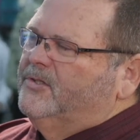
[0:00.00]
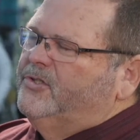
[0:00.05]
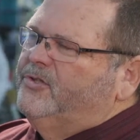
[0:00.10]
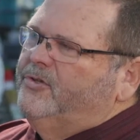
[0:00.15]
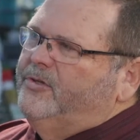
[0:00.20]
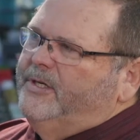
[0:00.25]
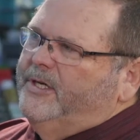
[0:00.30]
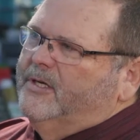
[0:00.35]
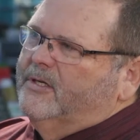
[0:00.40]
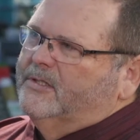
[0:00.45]

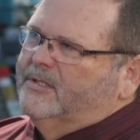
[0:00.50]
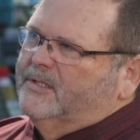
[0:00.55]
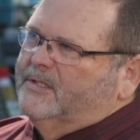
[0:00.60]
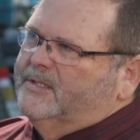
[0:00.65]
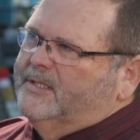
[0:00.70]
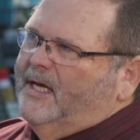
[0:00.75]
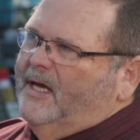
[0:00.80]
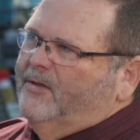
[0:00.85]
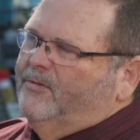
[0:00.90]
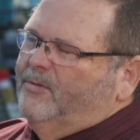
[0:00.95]
two years
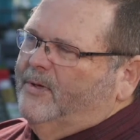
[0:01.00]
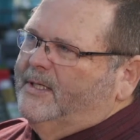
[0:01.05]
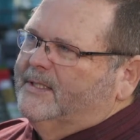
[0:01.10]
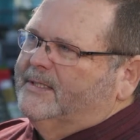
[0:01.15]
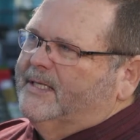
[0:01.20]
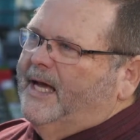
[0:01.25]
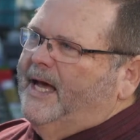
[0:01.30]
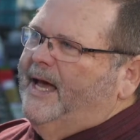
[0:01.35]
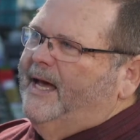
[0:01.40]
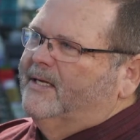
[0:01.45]
at
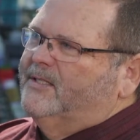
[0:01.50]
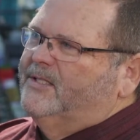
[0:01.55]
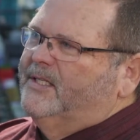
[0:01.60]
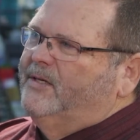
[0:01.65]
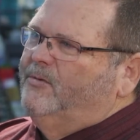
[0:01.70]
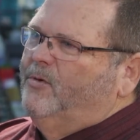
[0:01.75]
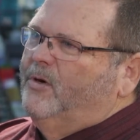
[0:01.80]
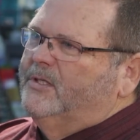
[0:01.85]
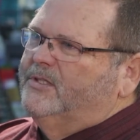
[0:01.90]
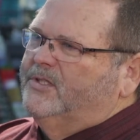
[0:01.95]
Southwest, I
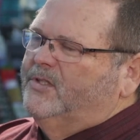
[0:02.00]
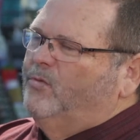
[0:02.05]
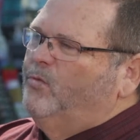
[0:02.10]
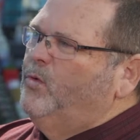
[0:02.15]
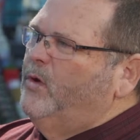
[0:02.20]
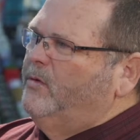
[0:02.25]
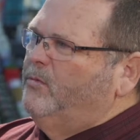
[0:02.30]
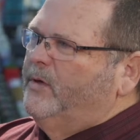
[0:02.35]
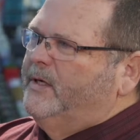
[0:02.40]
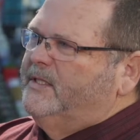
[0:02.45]
actually was the
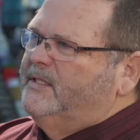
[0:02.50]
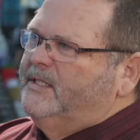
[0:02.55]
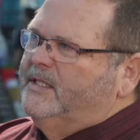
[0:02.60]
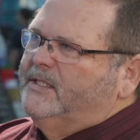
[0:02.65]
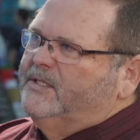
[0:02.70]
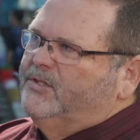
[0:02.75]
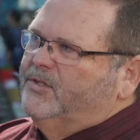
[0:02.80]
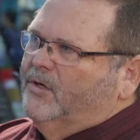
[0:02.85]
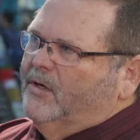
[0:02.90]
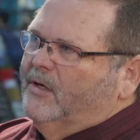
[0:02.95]
woodwind
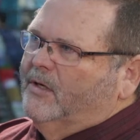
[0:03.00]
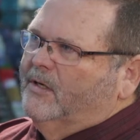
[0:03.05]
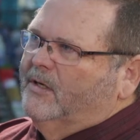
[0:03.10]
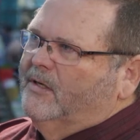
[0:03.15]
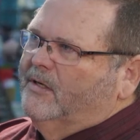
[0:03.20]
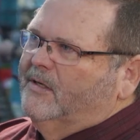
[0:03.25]
teacher.